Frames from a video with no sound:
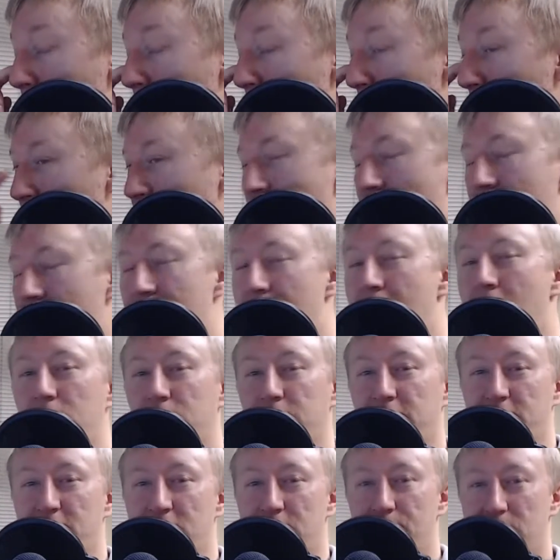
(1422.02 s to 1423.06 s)

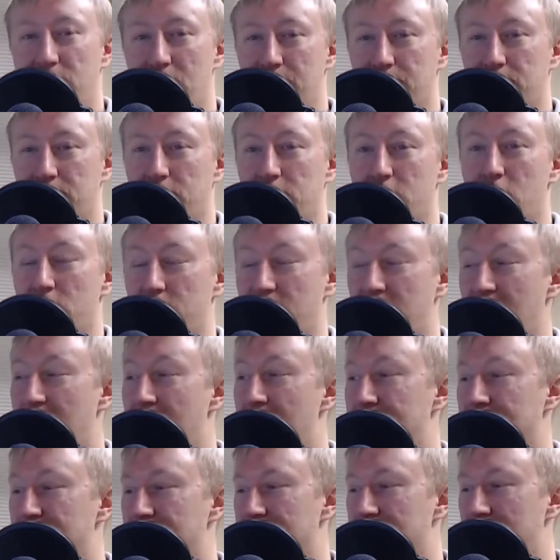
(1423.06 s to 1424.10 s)
outlet of being able to go to
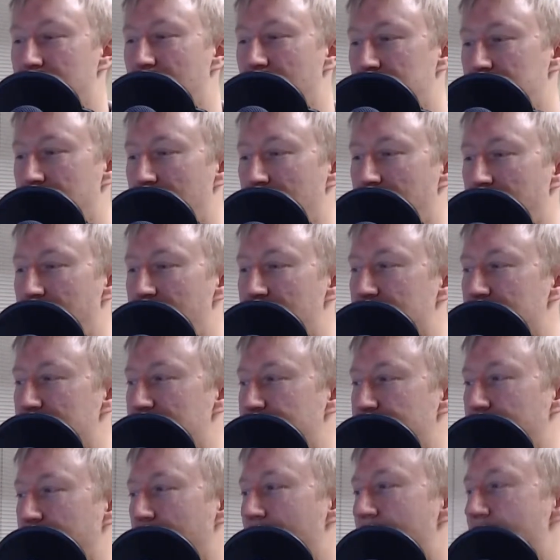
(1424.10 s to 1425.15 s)
games and watch my Lakers
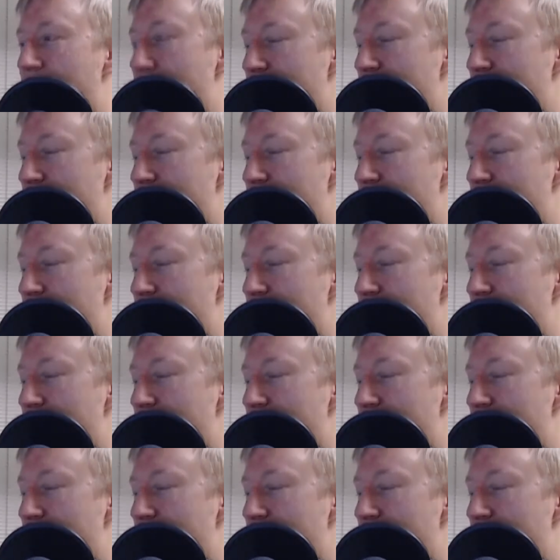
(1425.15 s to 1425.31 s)
play